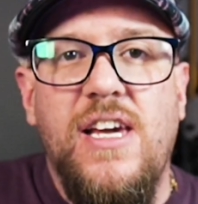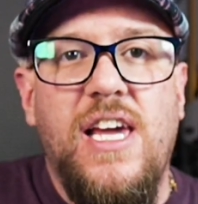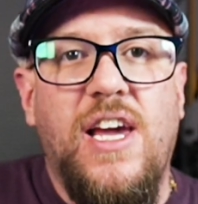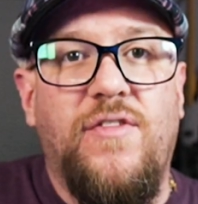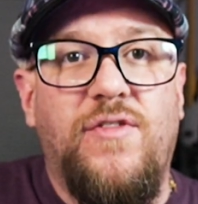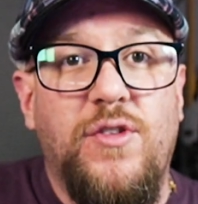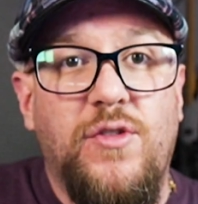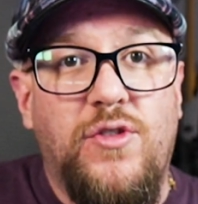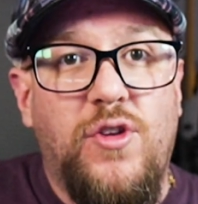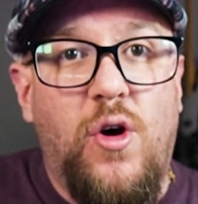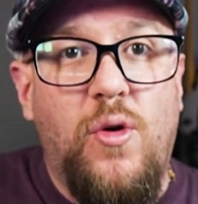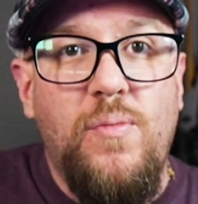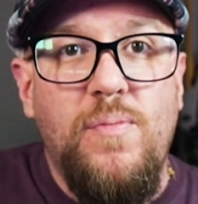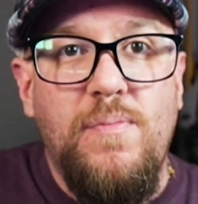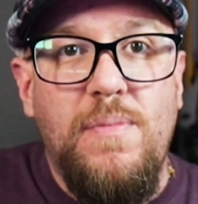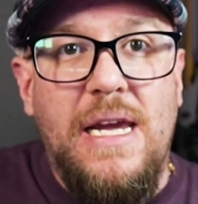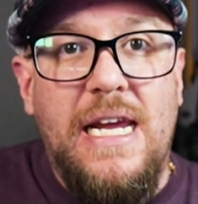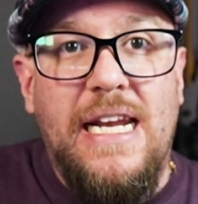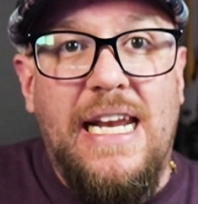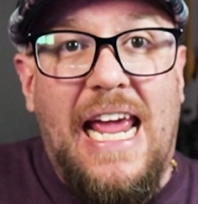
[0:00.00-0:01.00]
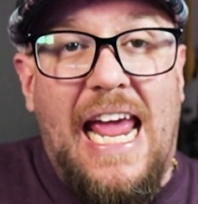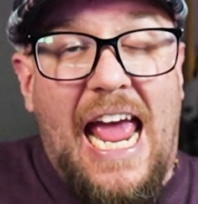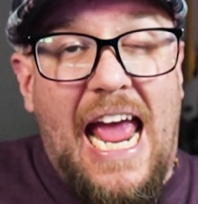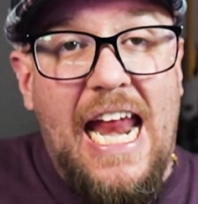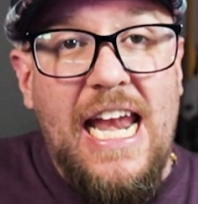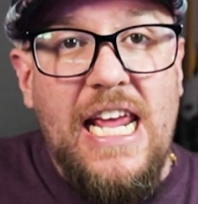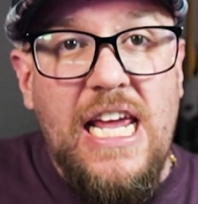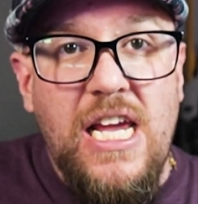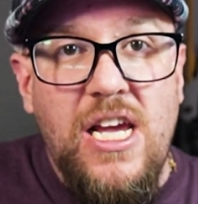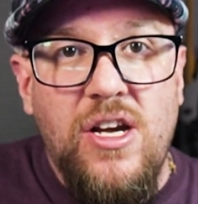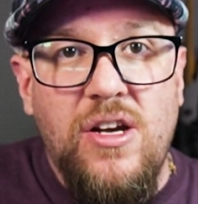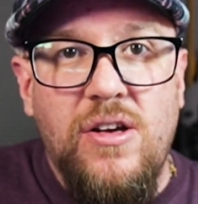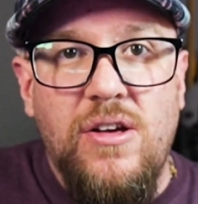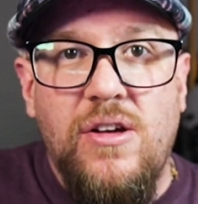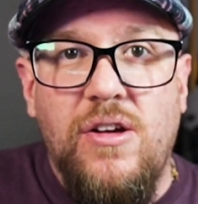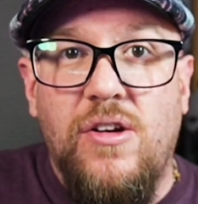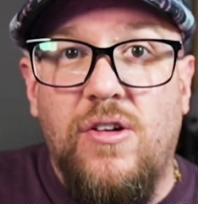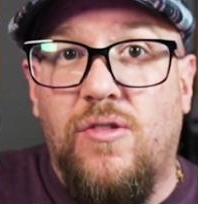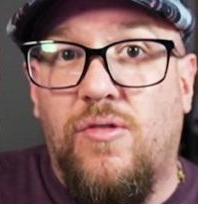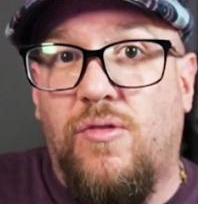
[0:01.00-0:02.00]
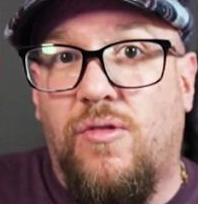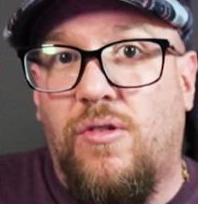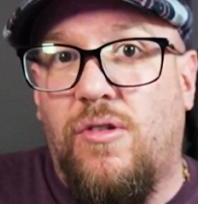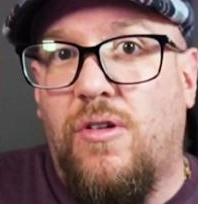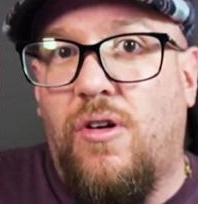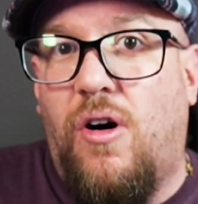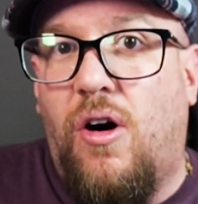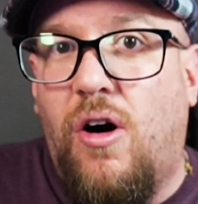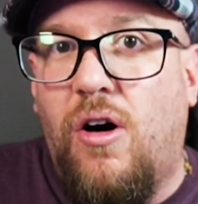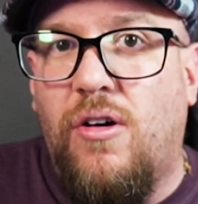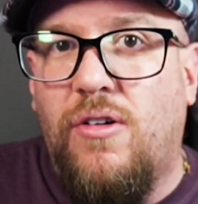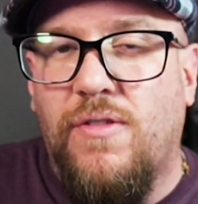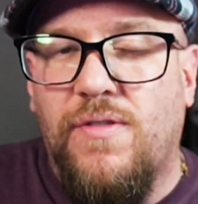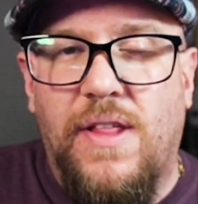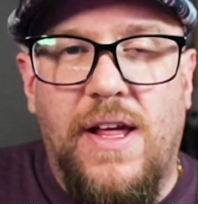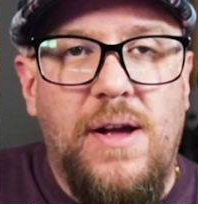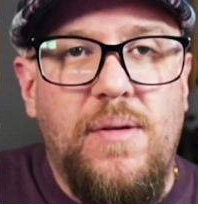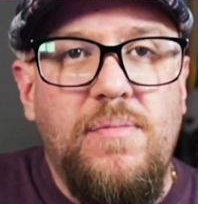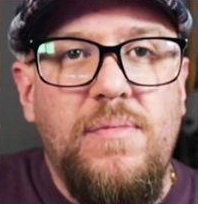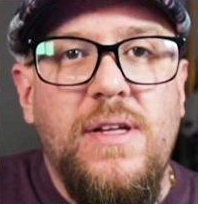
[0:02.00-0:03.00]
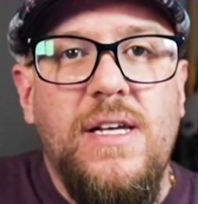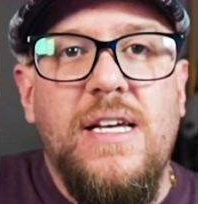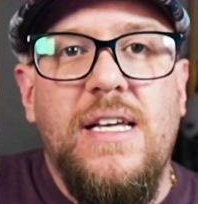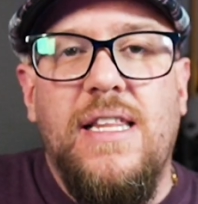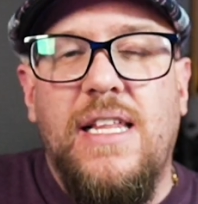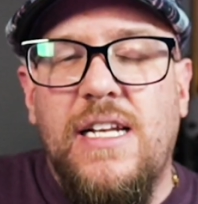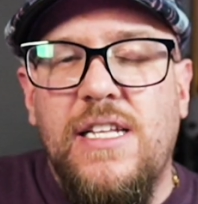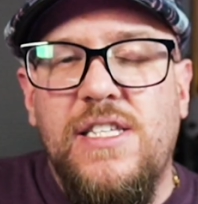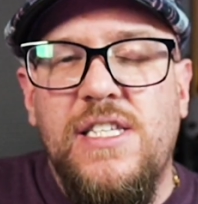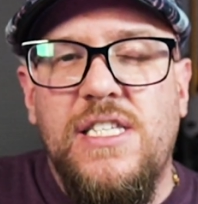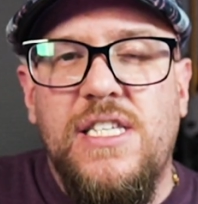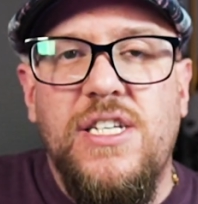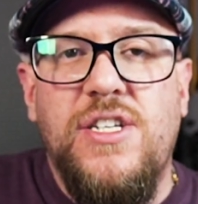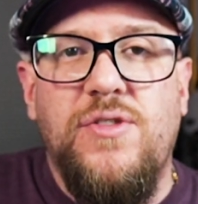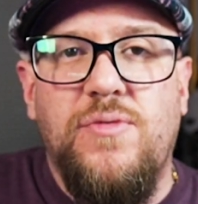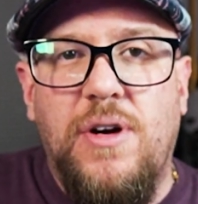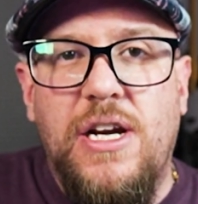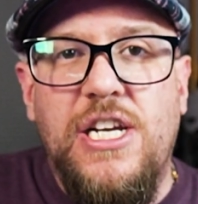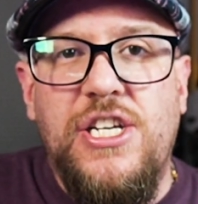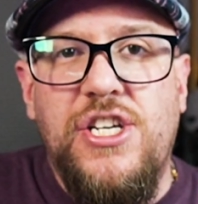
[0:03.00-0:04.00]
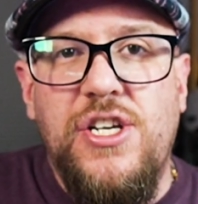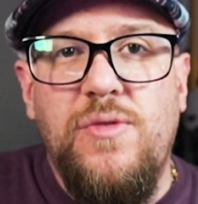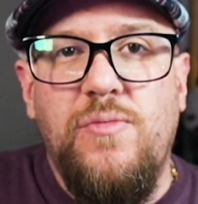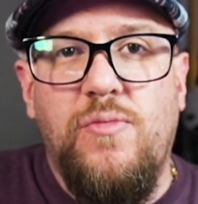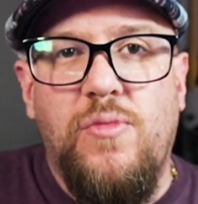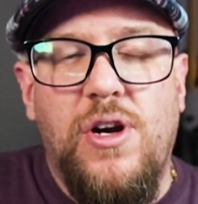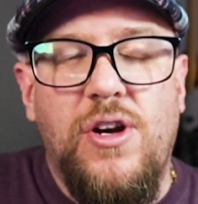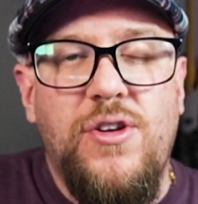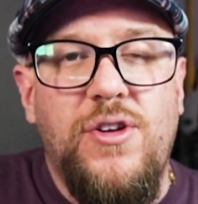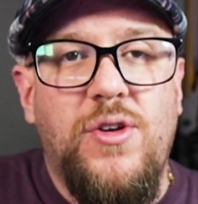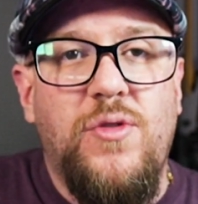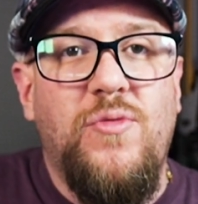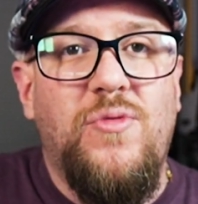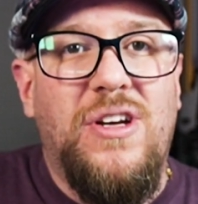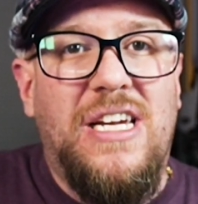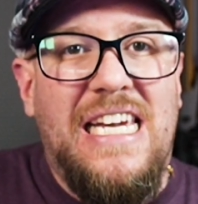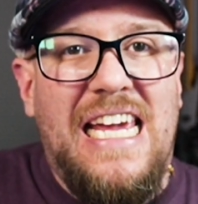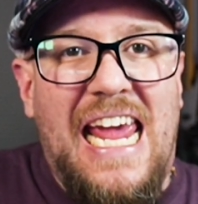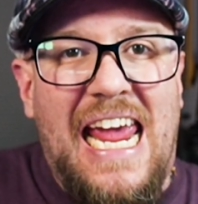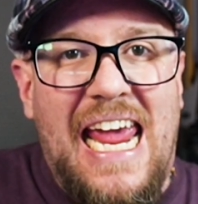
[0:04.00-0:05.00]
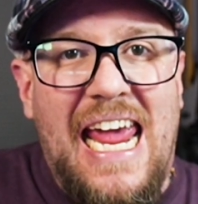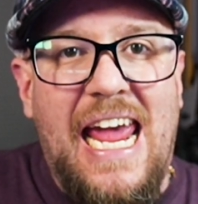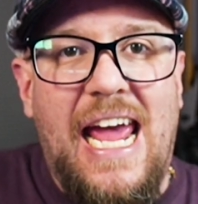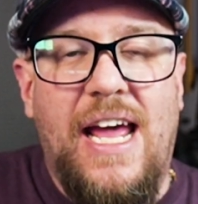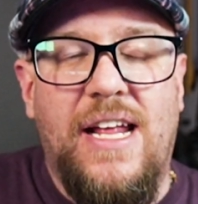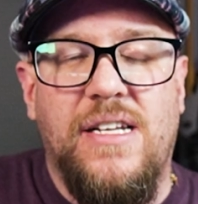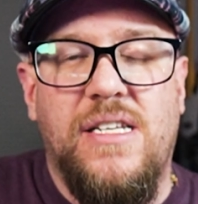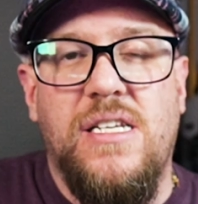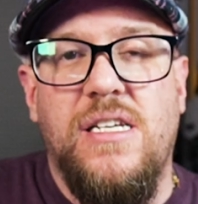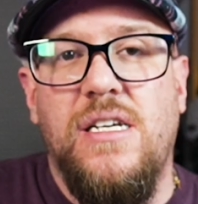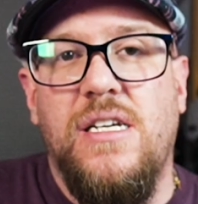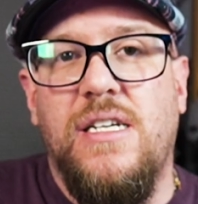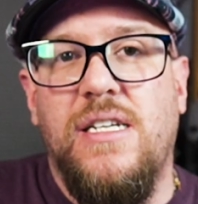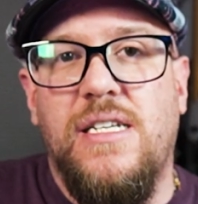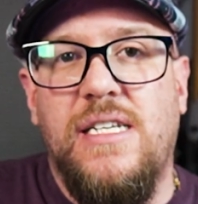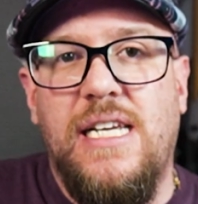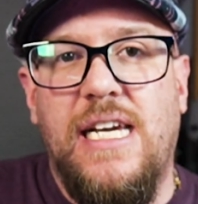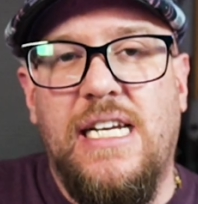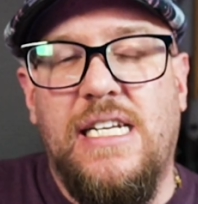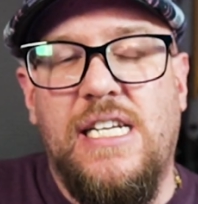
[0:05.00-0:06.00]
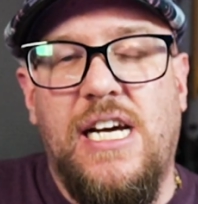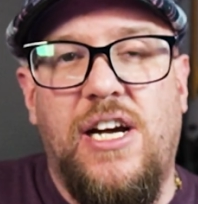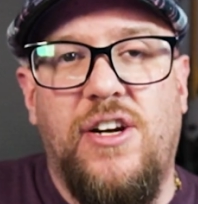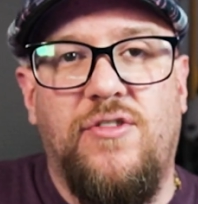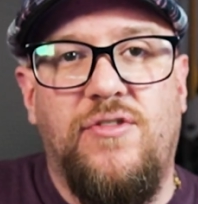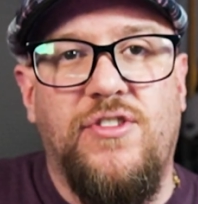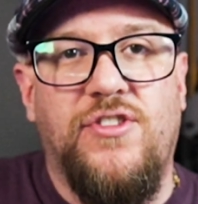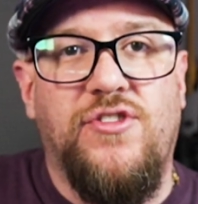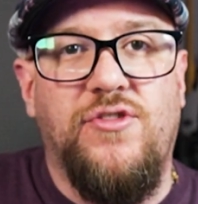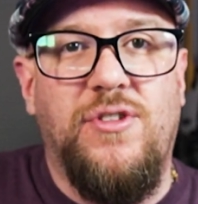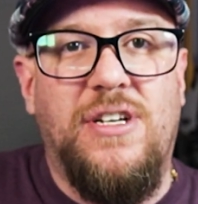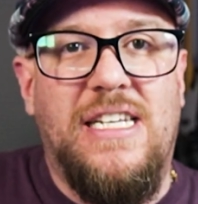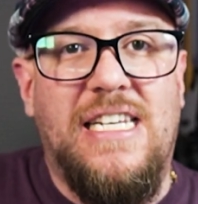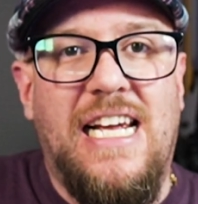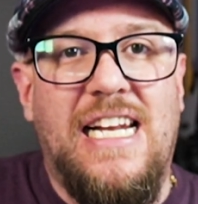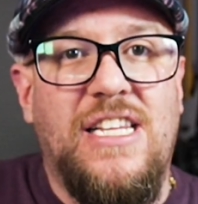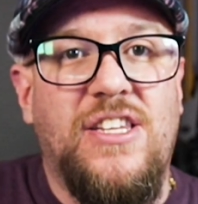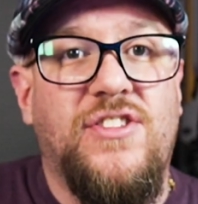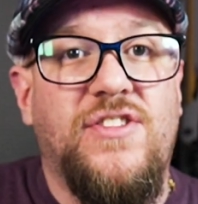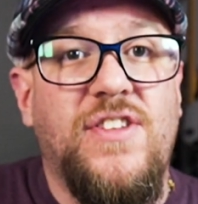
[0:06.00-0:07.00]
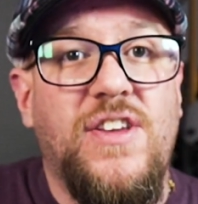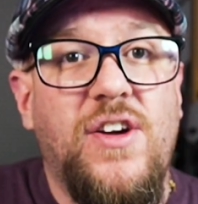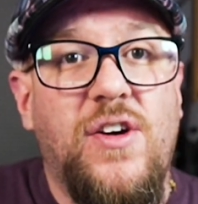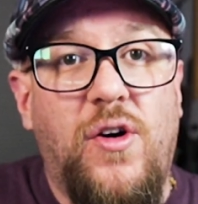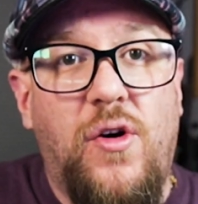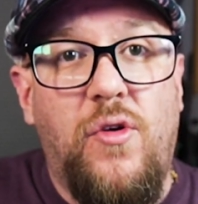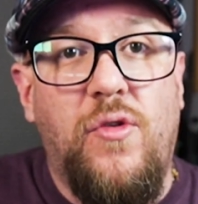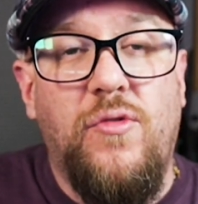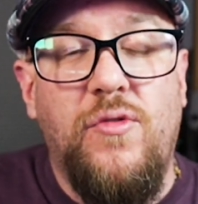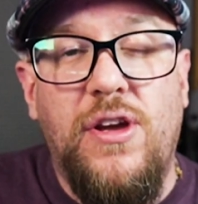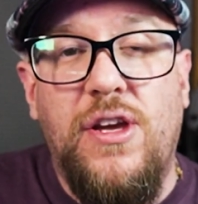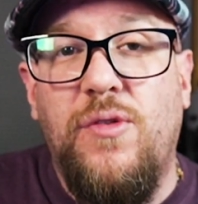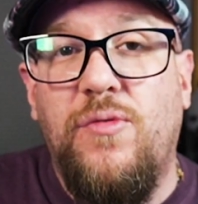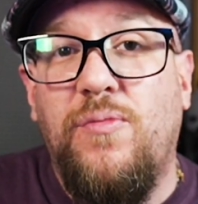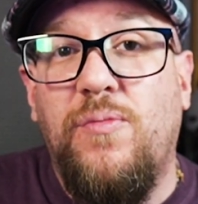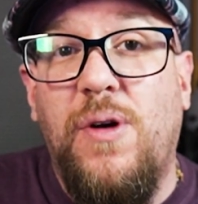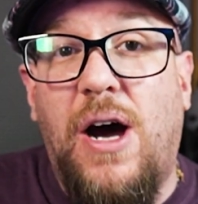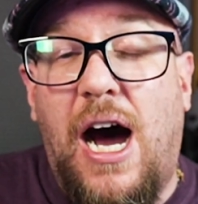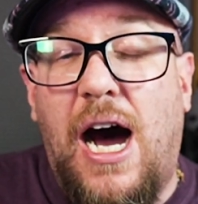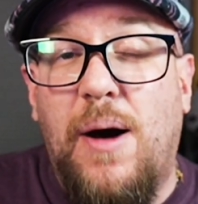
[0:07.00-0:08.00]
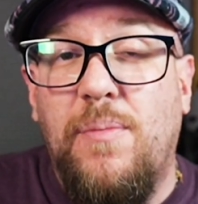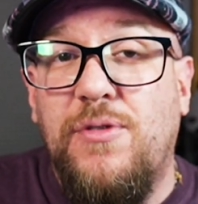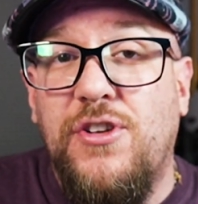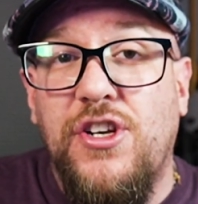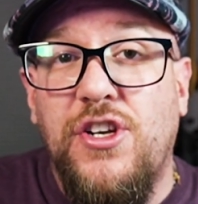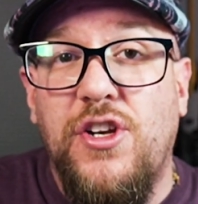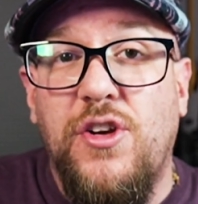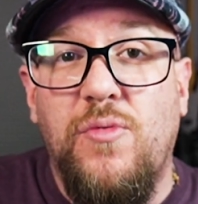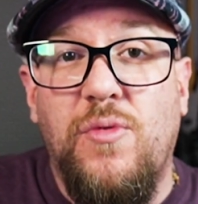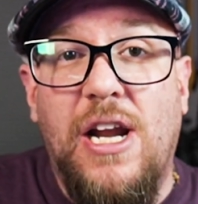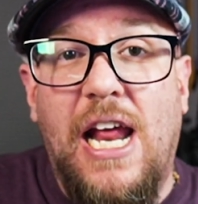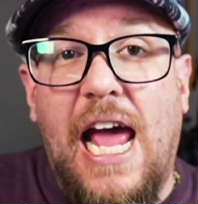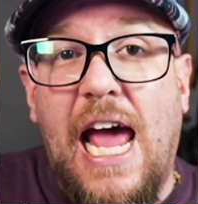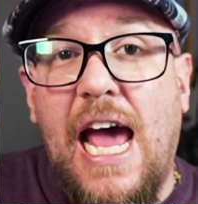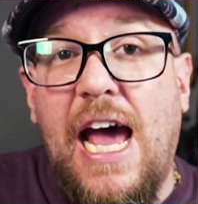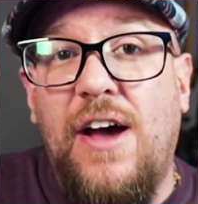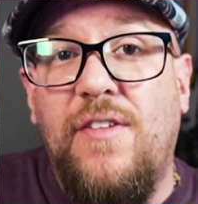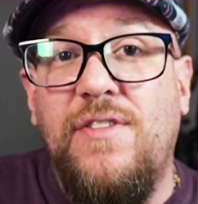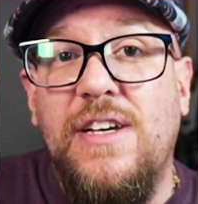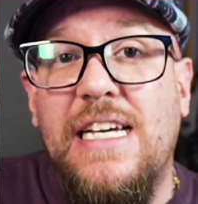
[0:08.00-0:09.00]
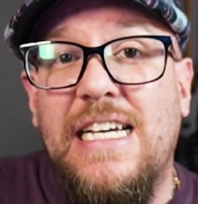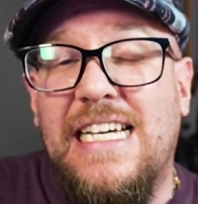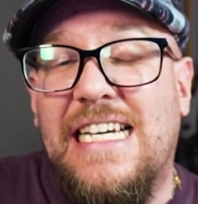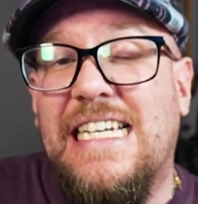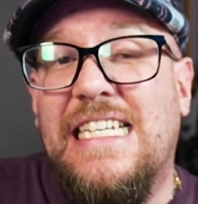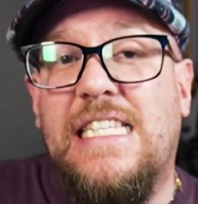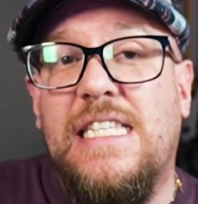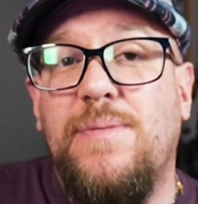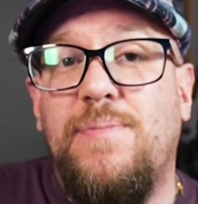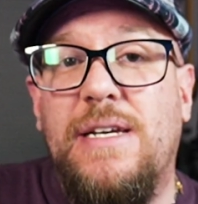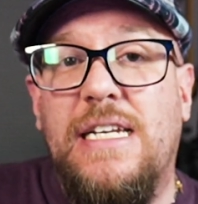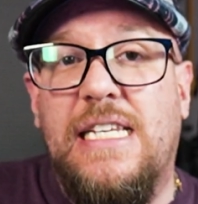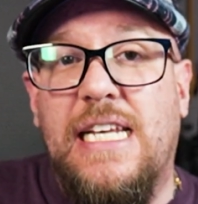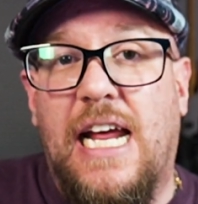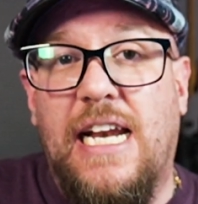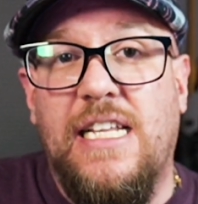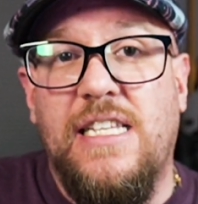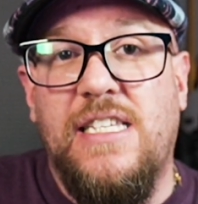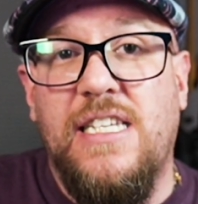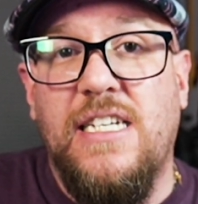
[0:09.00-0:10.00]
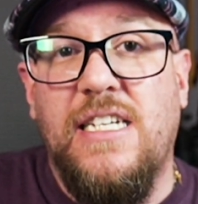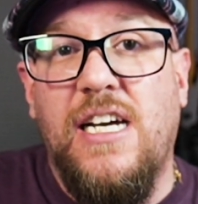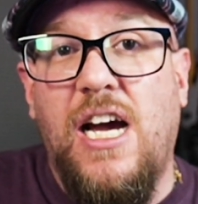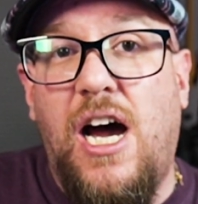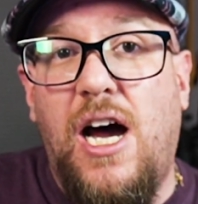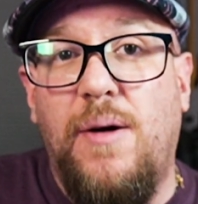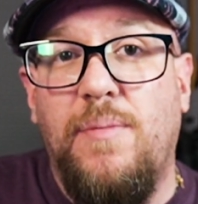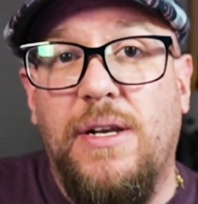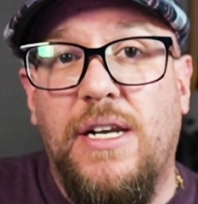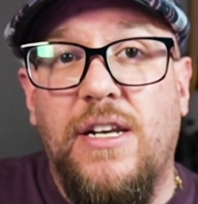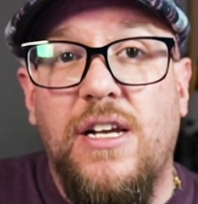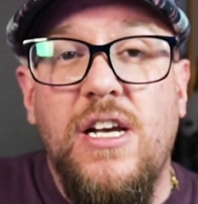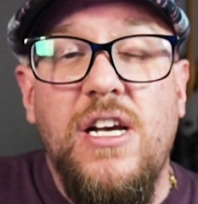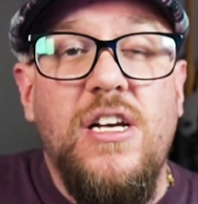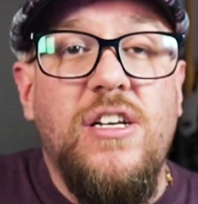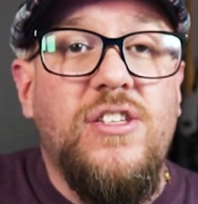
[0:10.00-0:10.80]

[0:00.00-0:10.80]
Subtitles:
If you don't meet any or all of them, then it's a situation where you can't take title as joint tenants. The only option you would have is to be tenants in common.